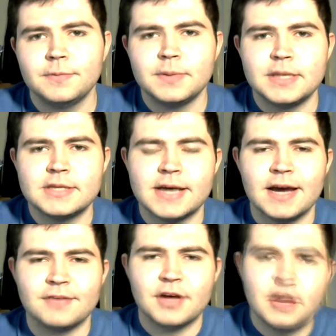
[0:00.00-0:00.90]
would be to
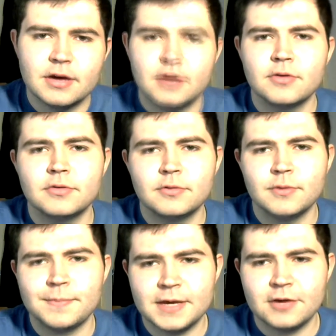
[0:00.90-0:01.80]
have her go
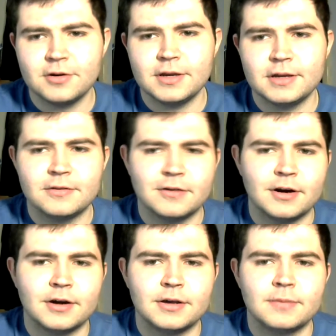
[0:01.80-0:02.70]
to a period in
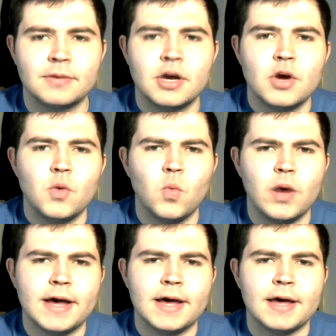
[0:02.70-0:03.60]
time
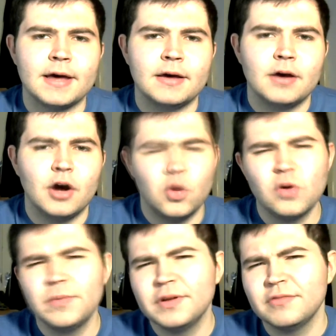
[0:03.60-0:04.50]
where a
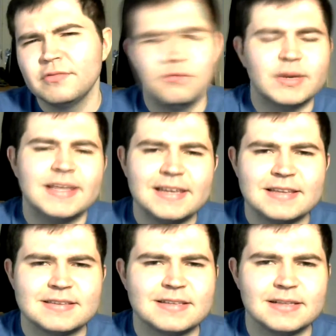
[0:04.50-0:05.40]
woman
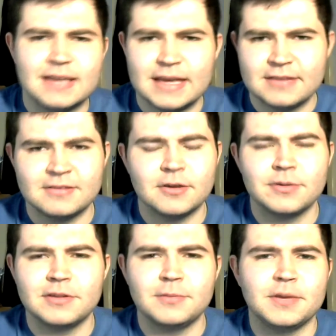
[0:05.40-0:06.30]
realistically isn't
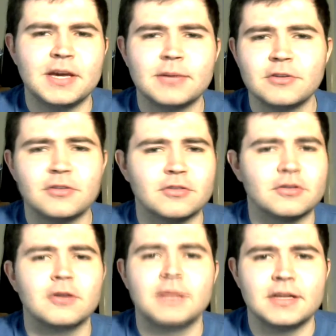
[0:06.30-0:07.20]
going to be able to
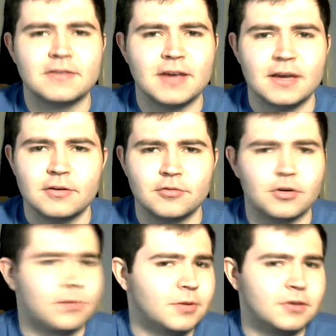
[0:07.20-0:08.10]
just come in and take
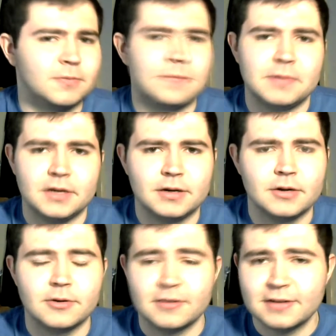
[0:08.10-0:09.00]
control, because people aren't
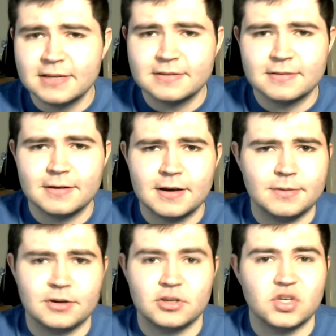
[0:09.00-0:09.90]
going to listen to her
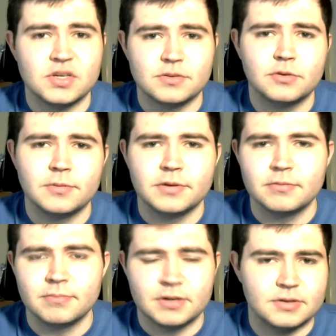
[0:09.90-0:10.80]
because she's a
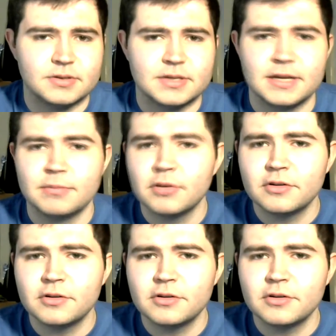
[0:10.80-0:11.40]
woman. Because in